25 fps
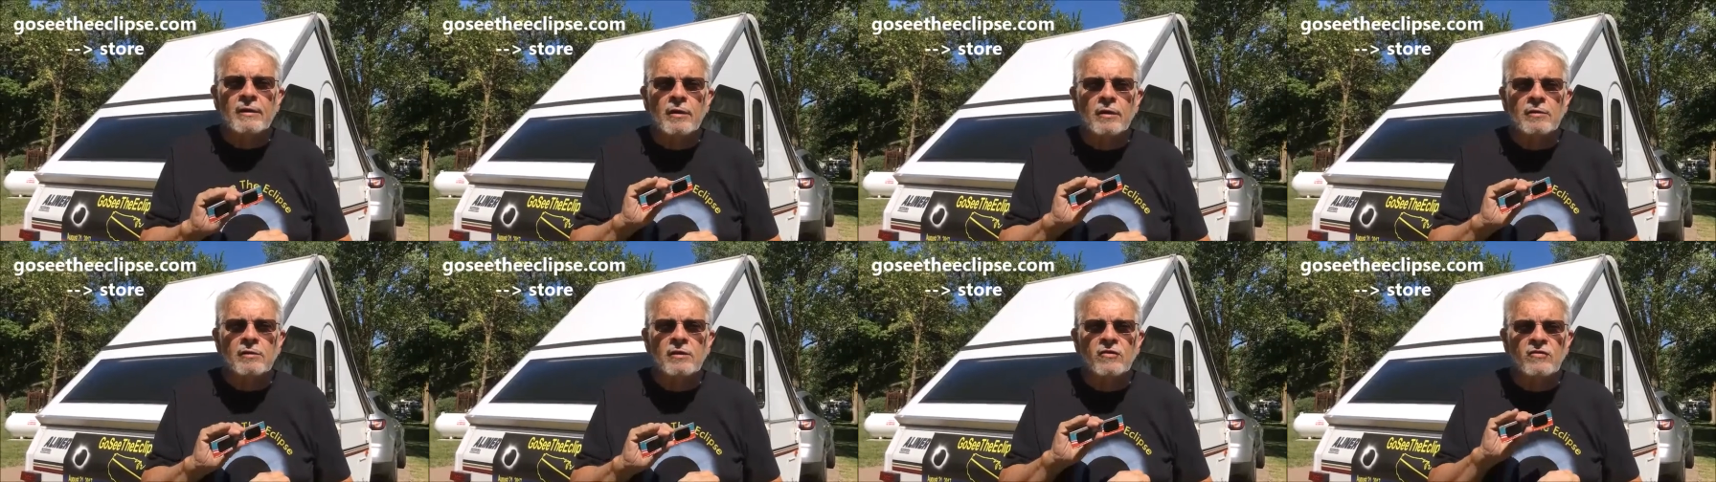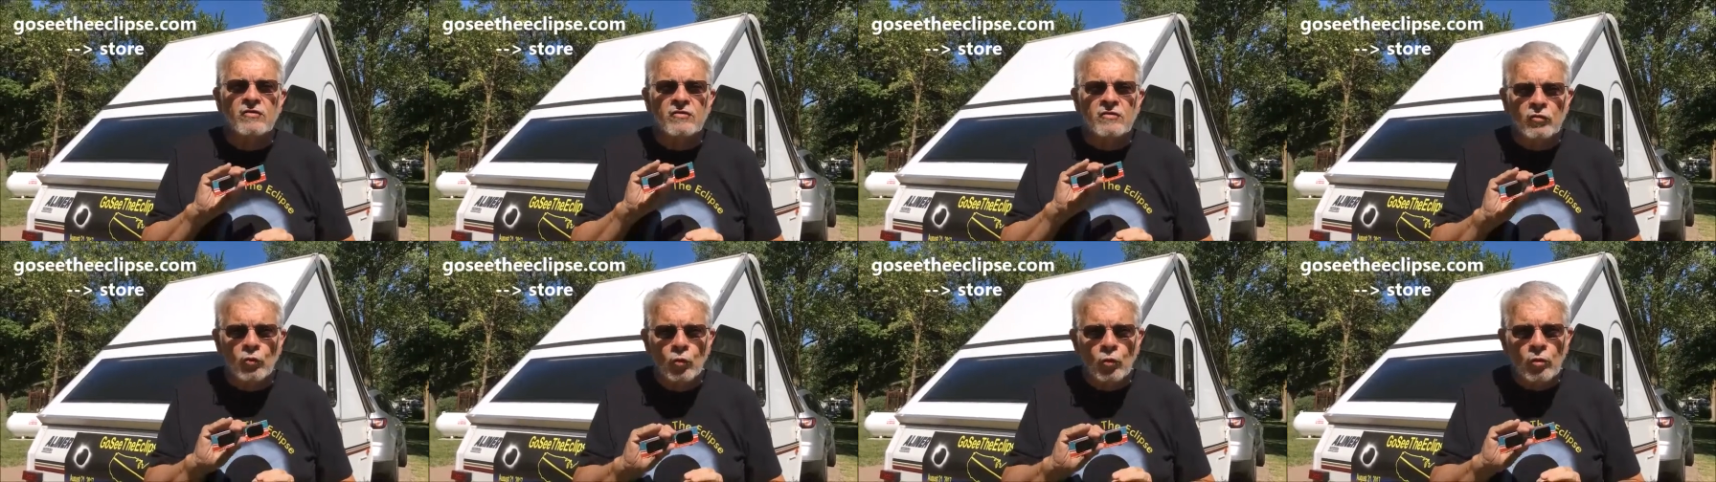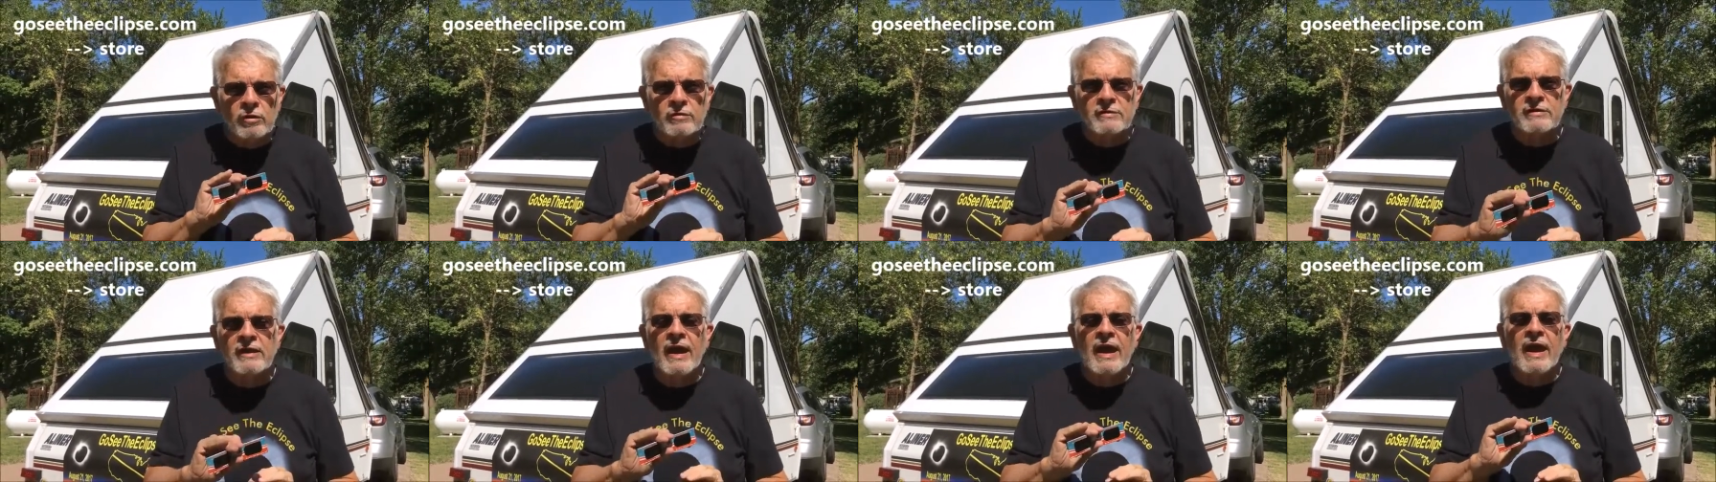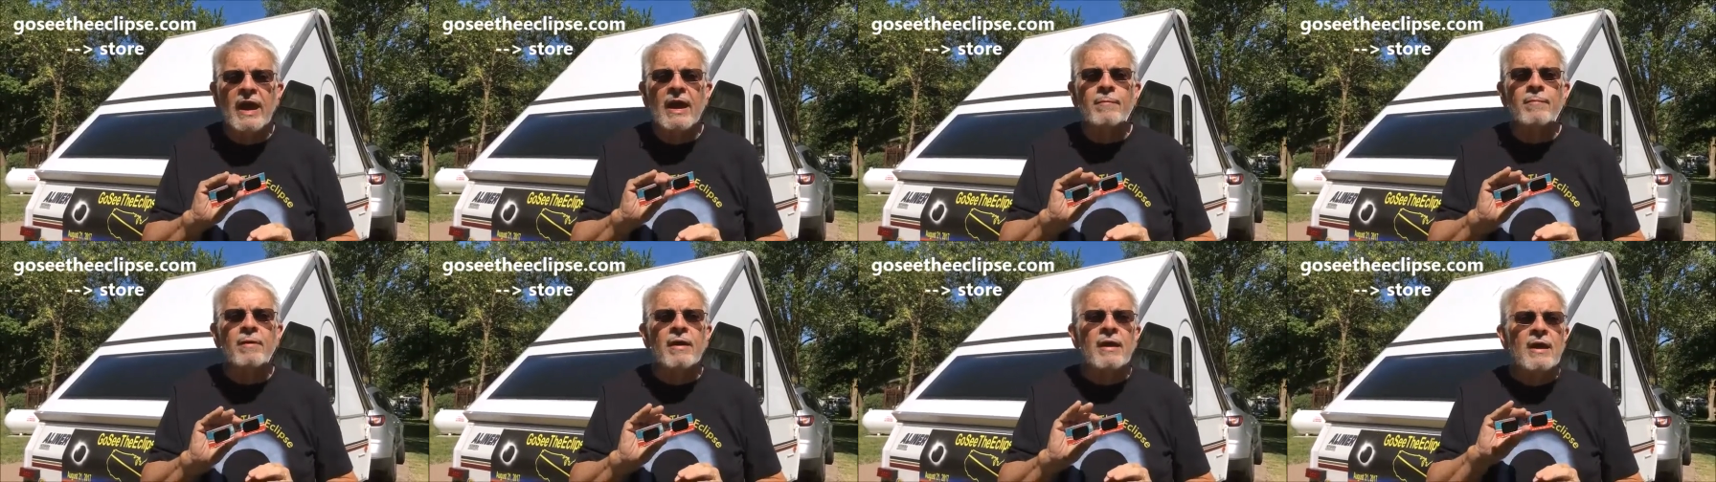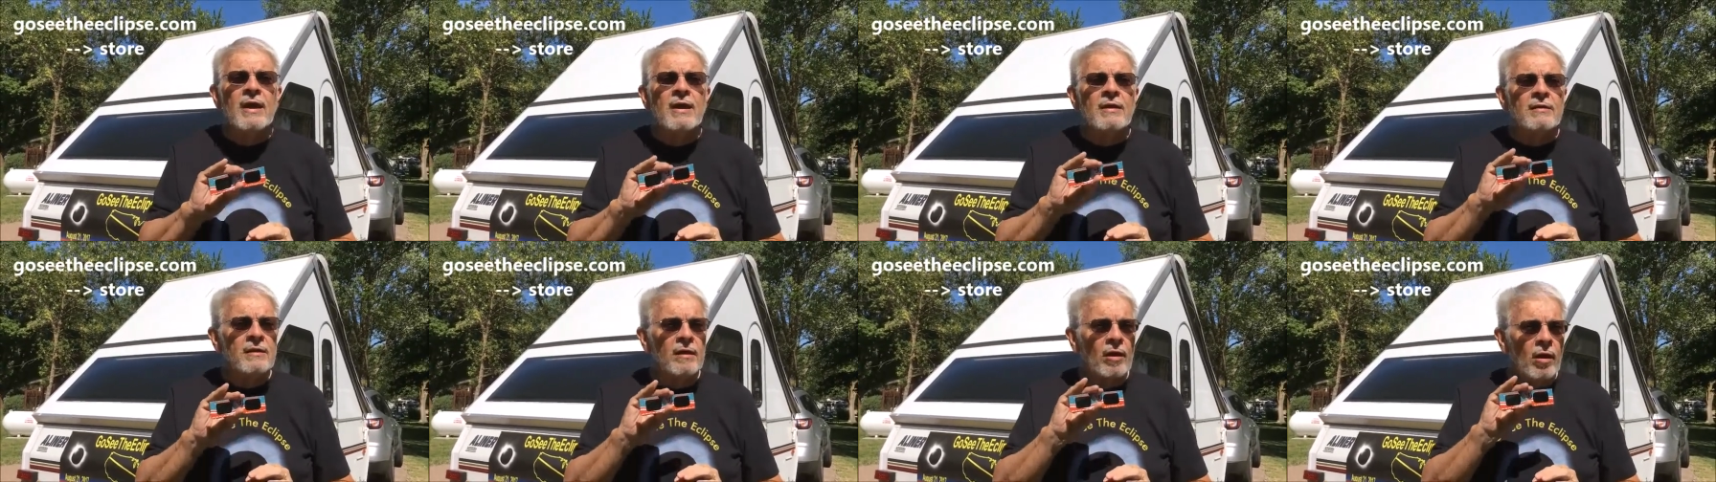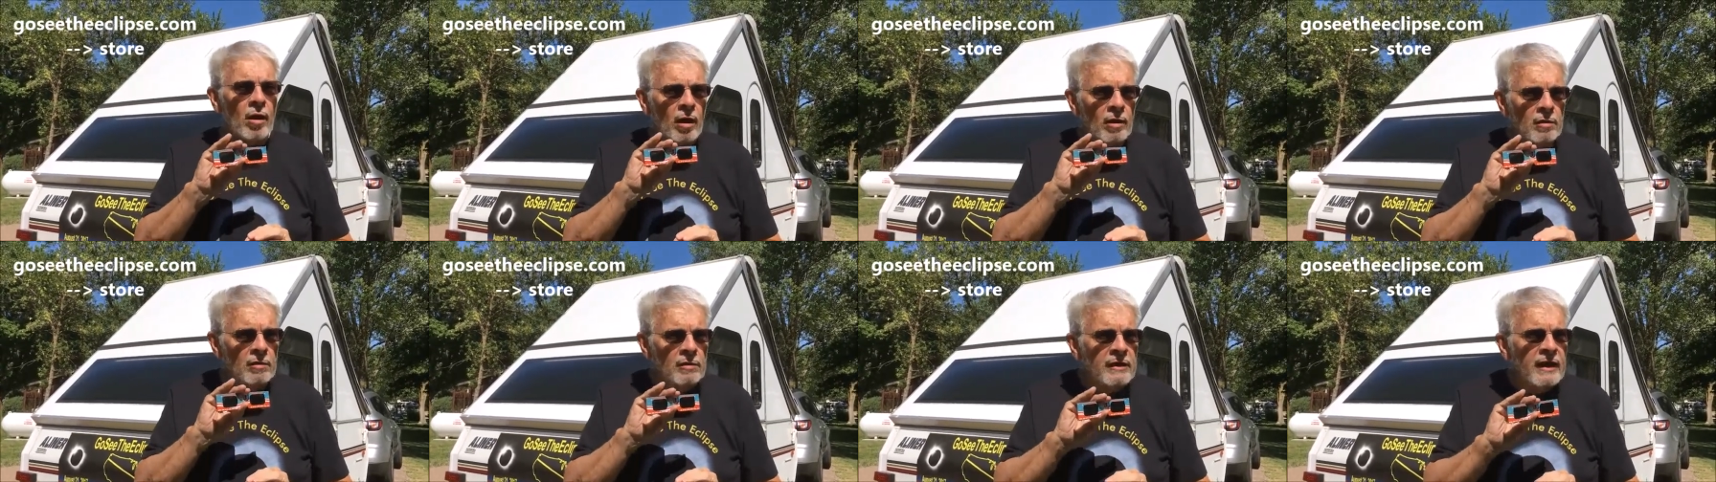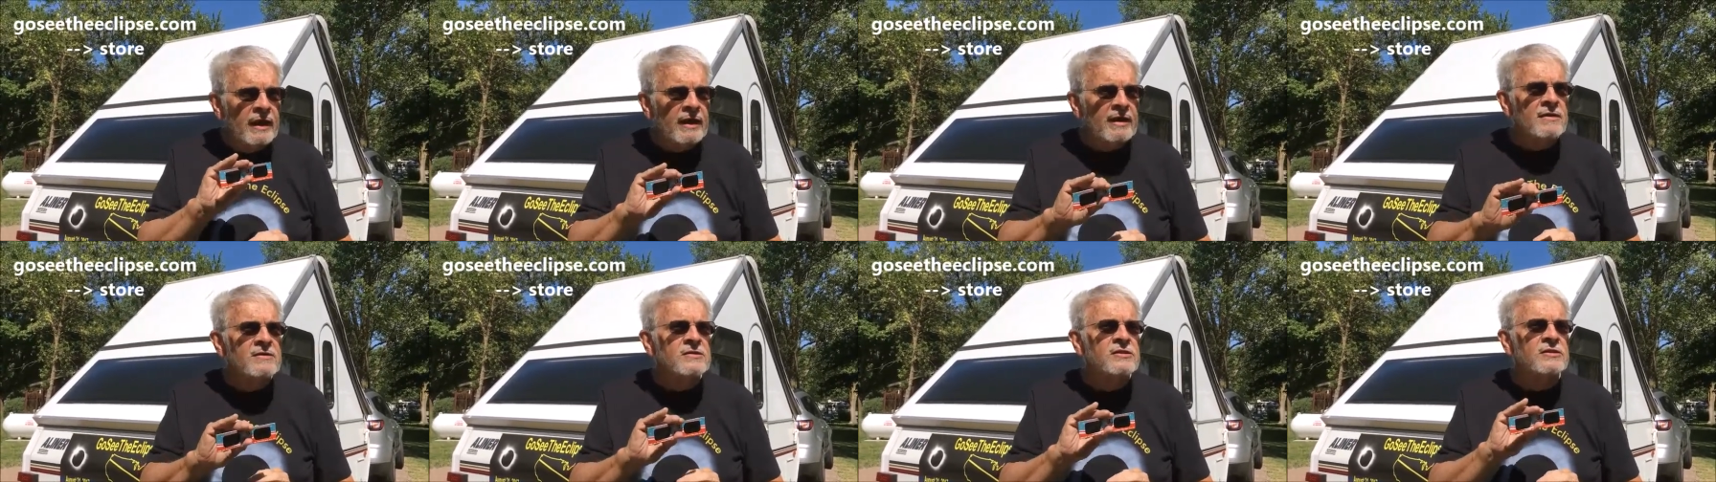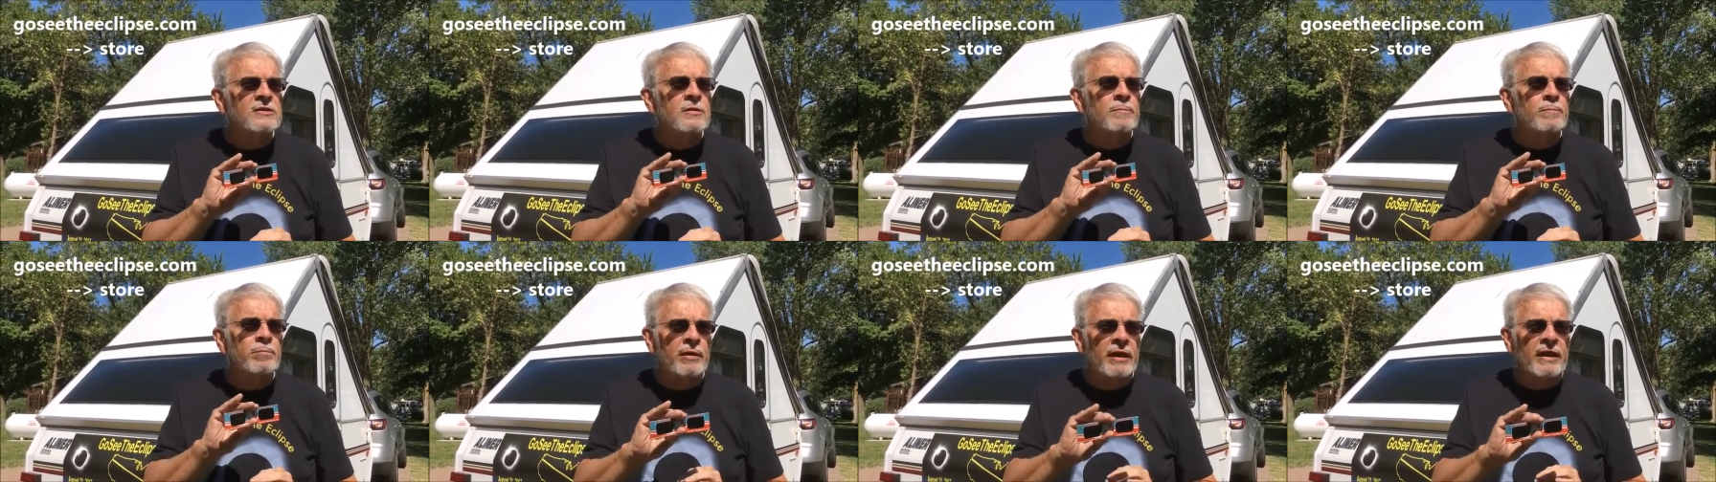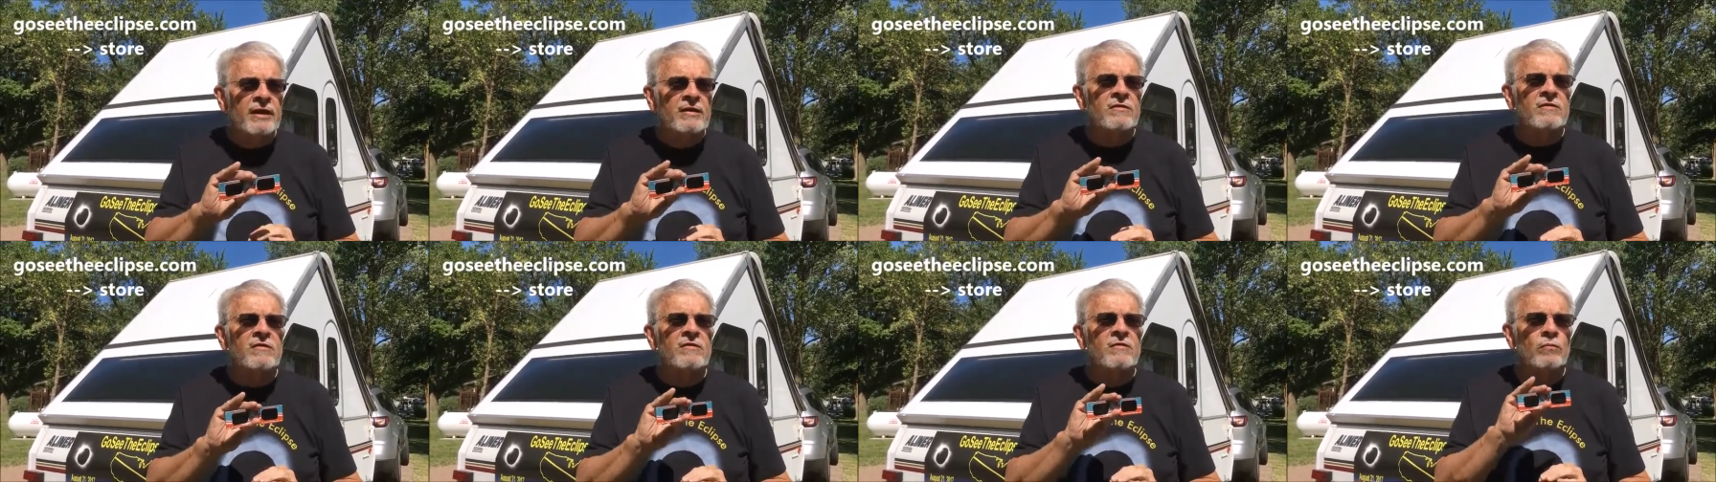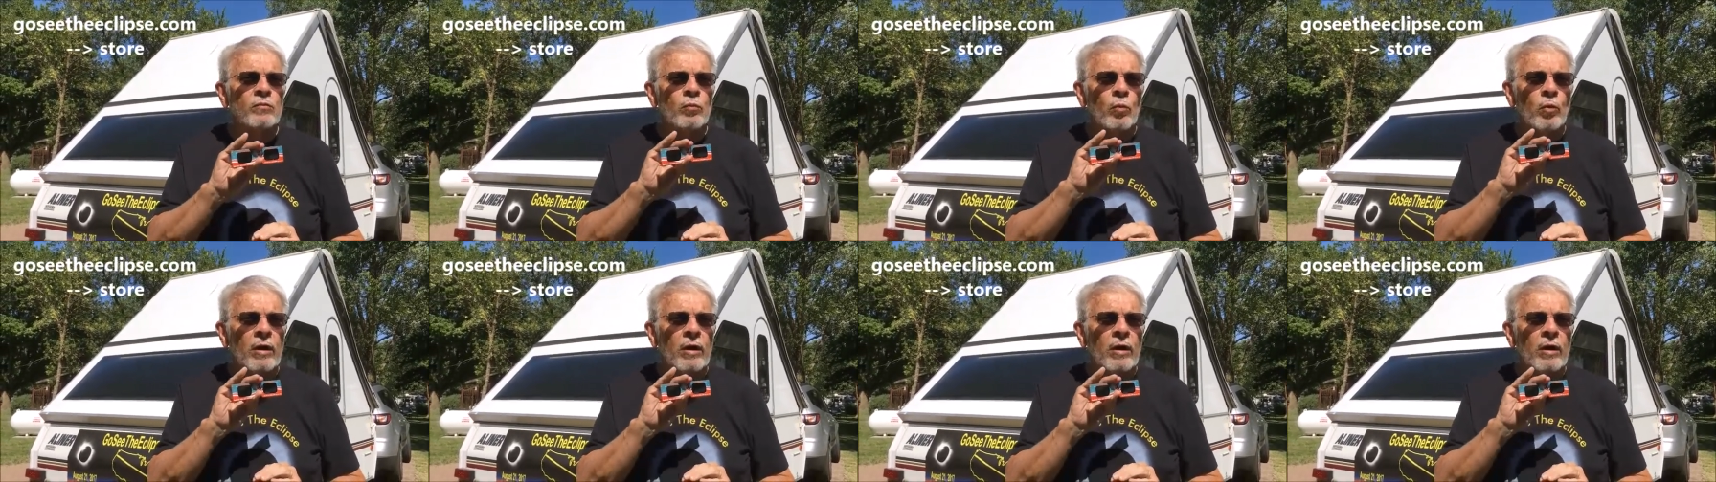and on the store tab there are links to places